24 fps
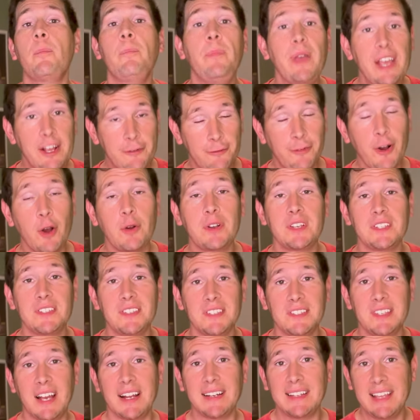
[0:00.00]
big focus
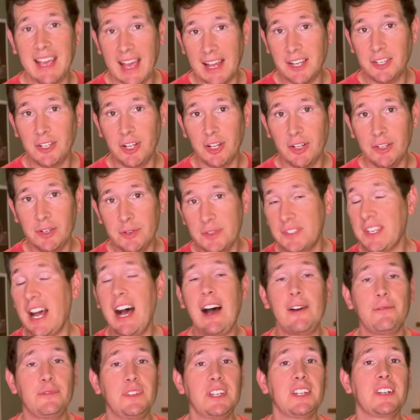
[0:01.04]
is on Kendall, who's
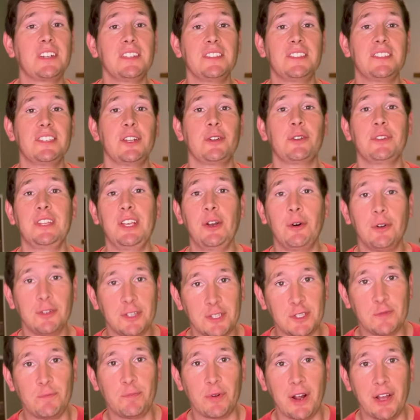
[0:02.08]
often considered the
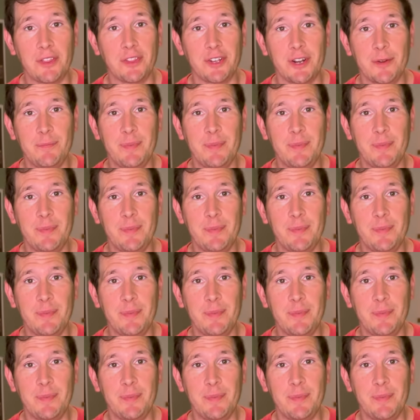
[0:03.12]
oldest brother